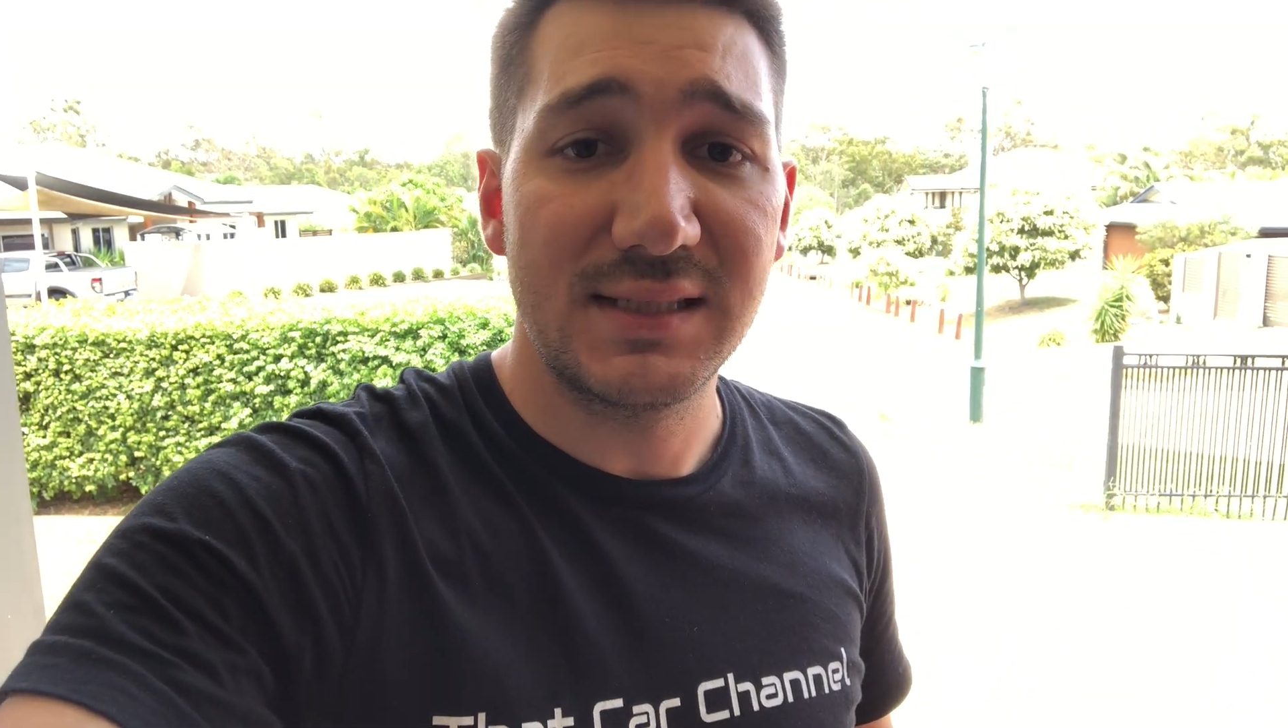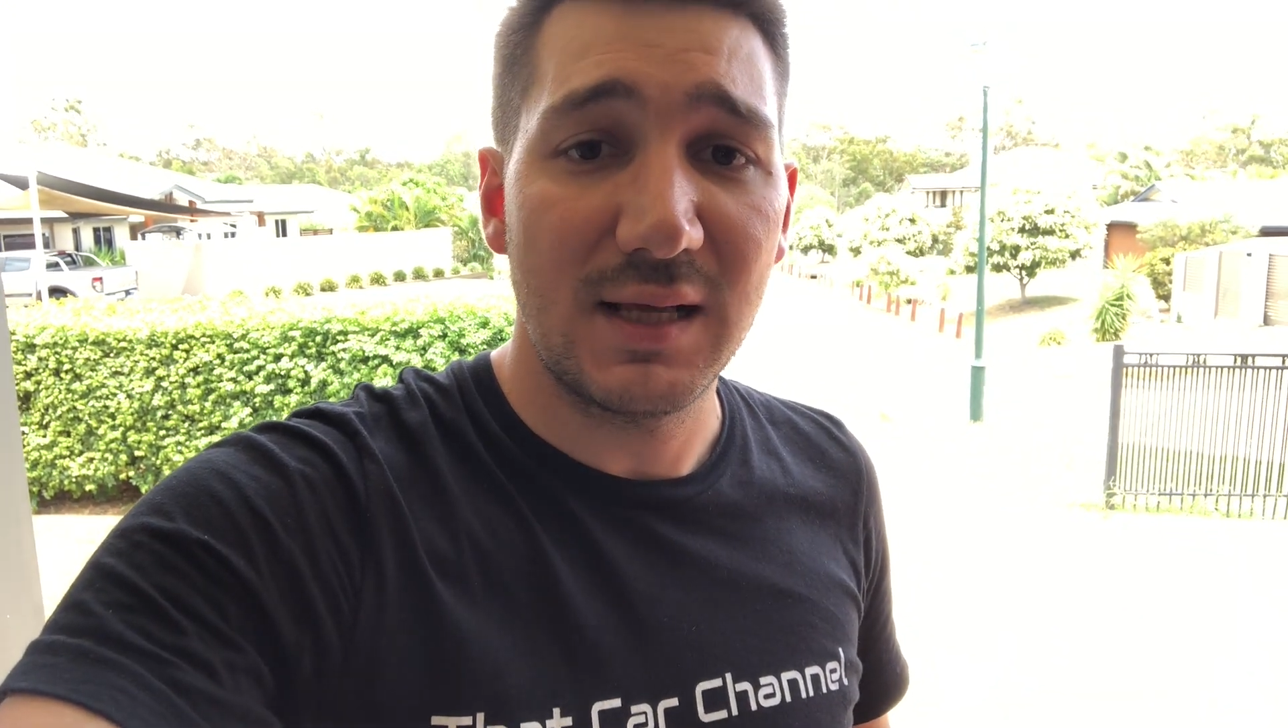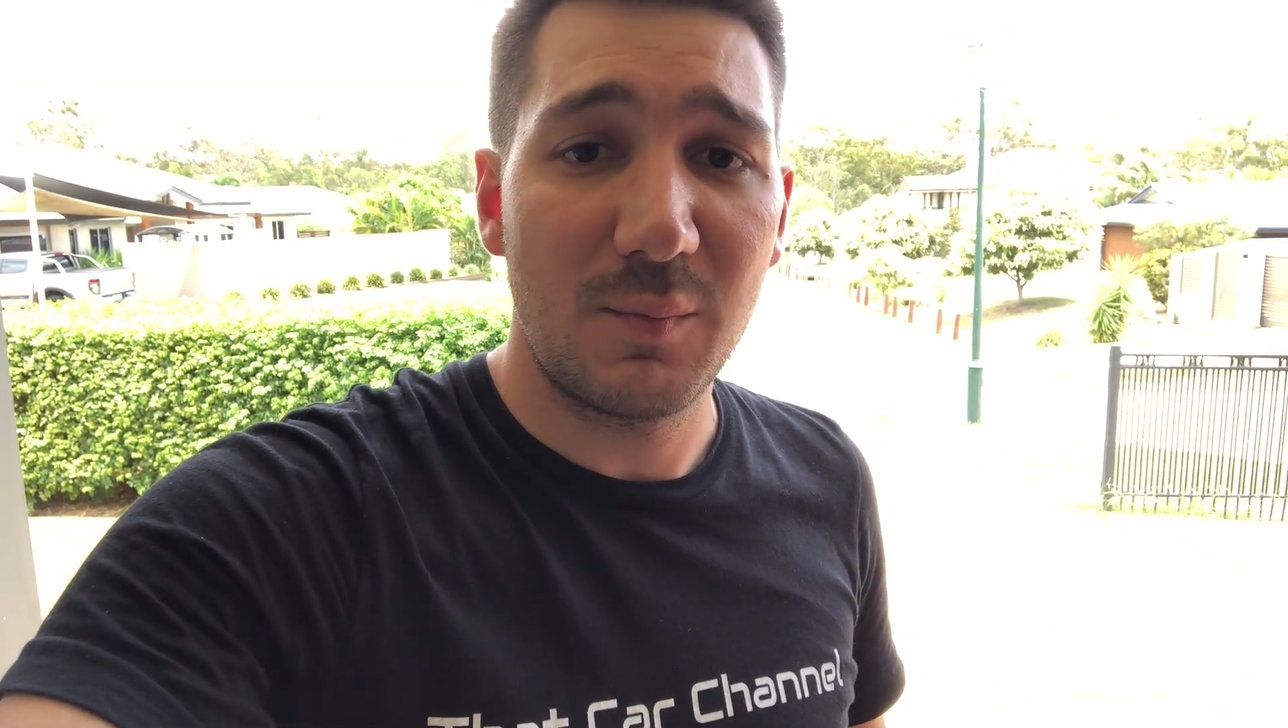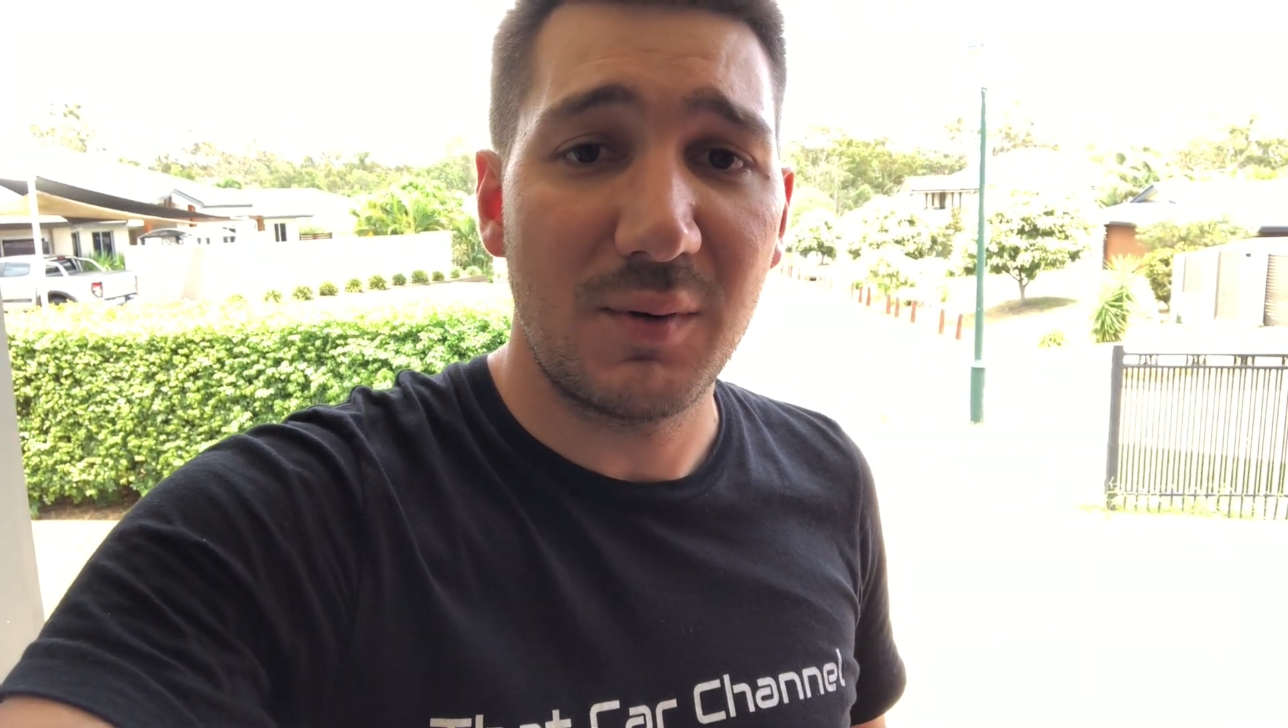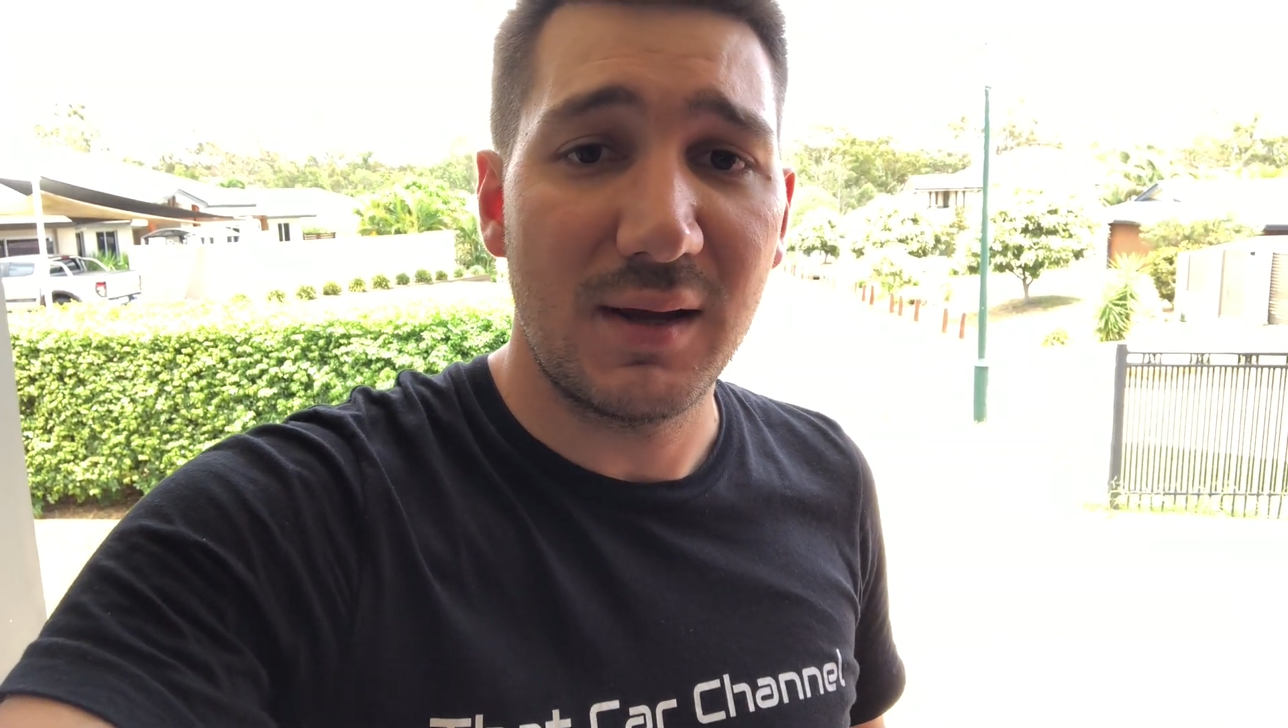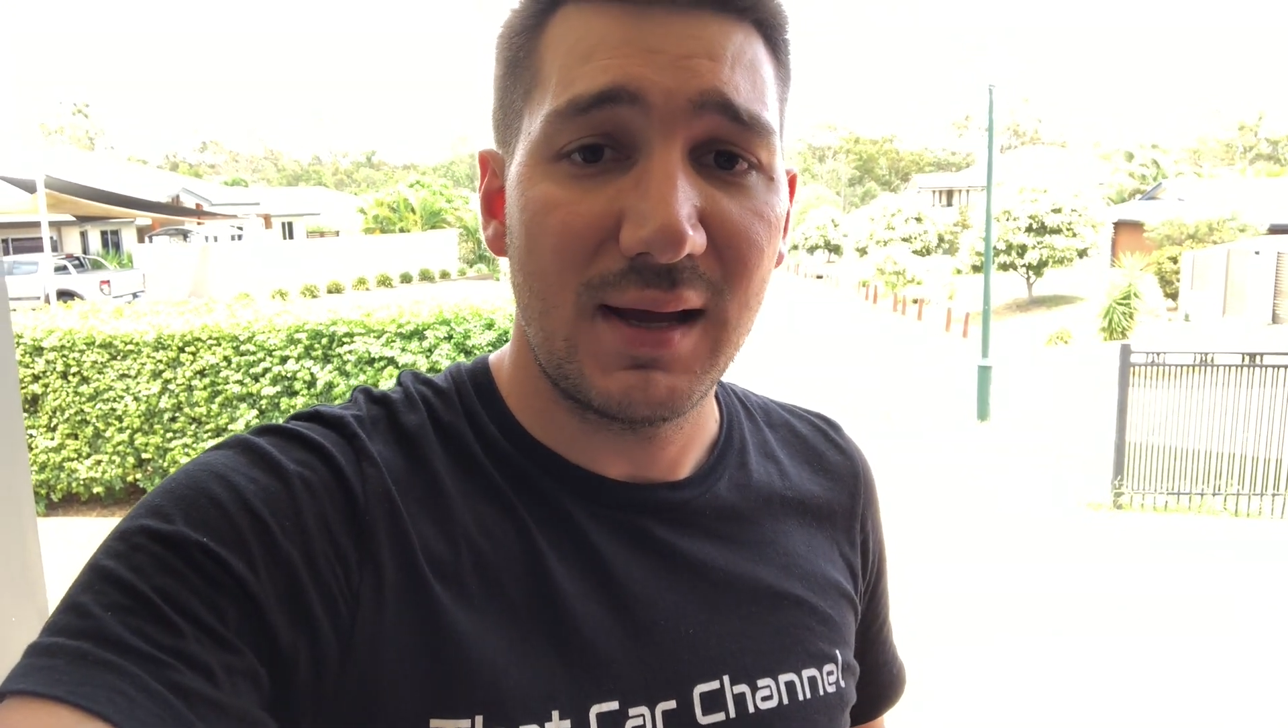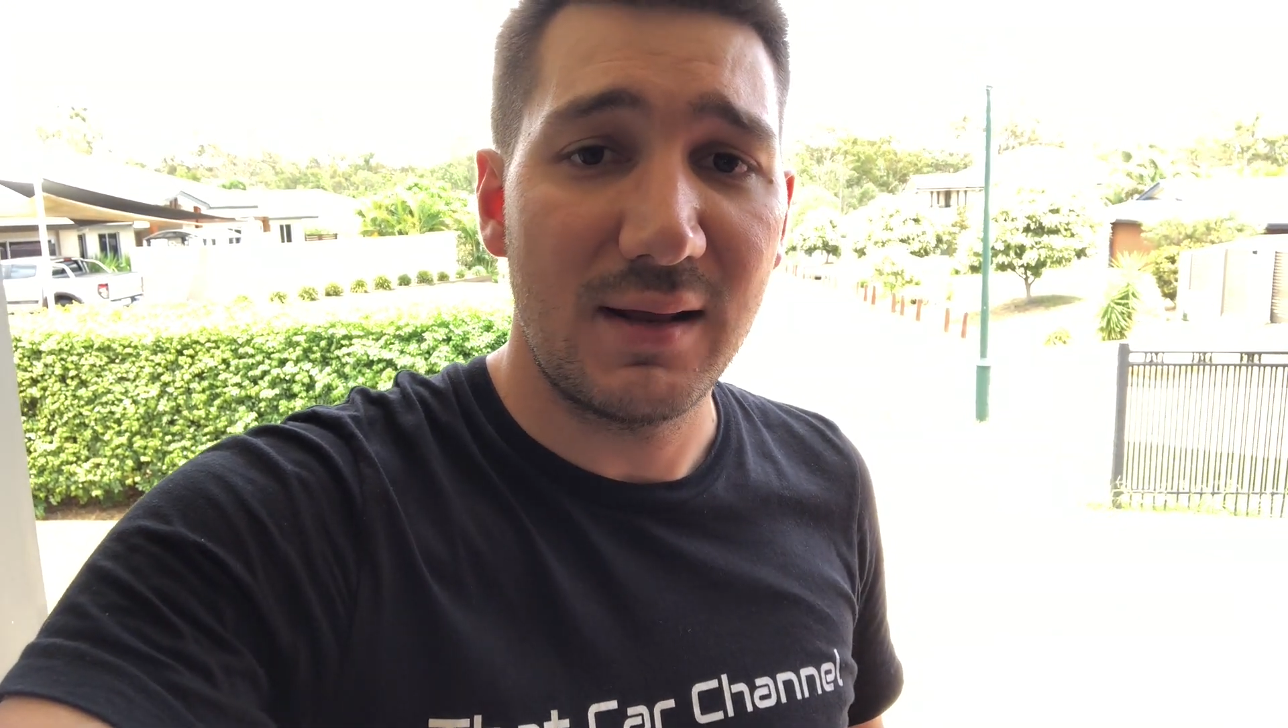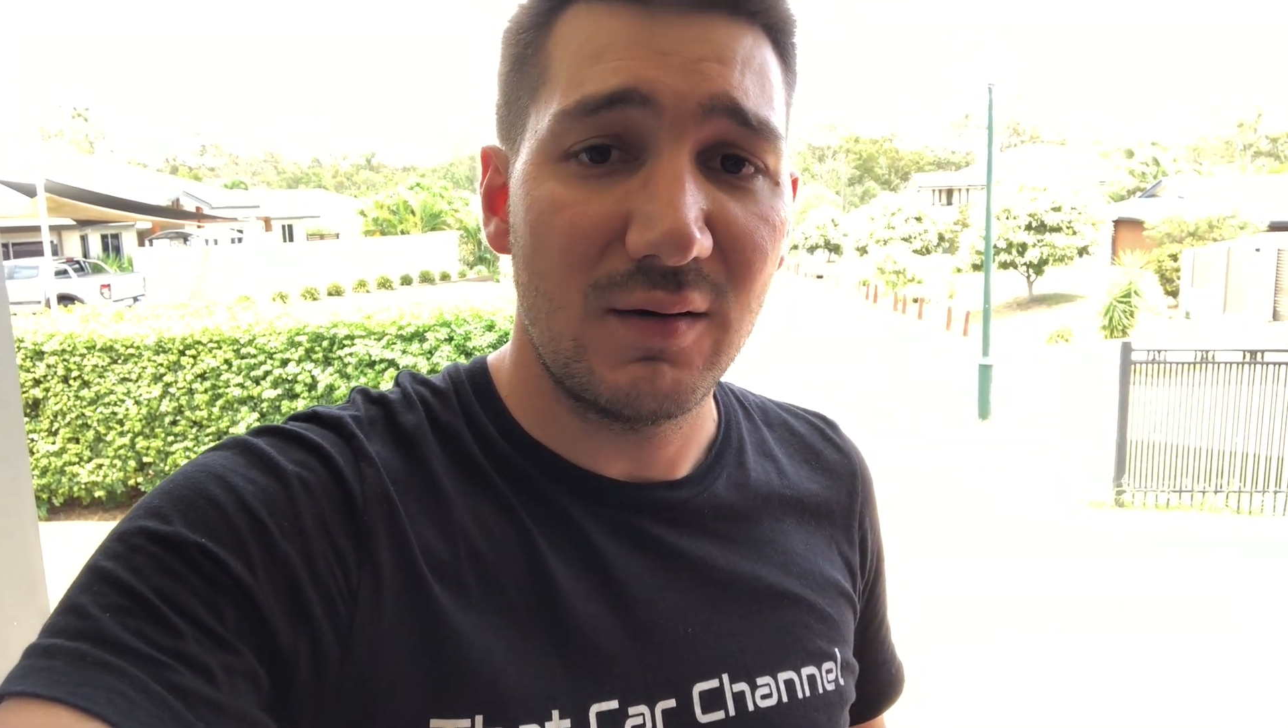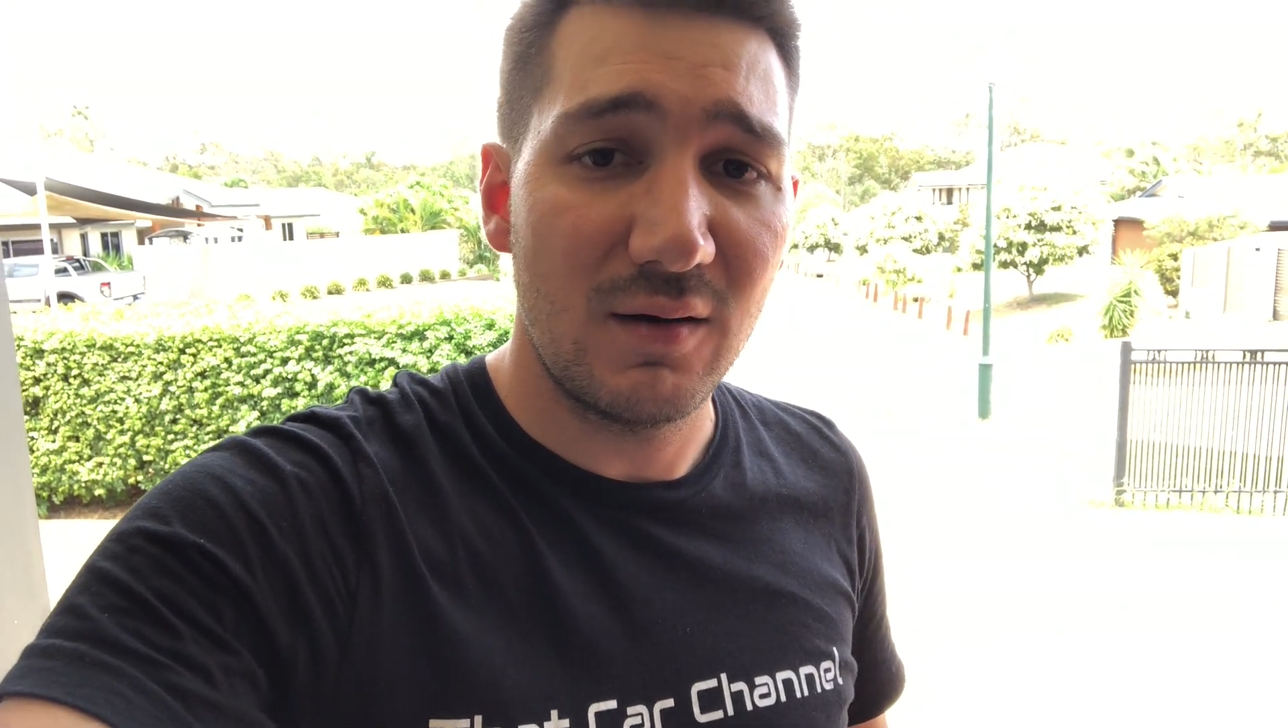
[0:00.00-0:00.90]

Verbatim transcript: setup I had,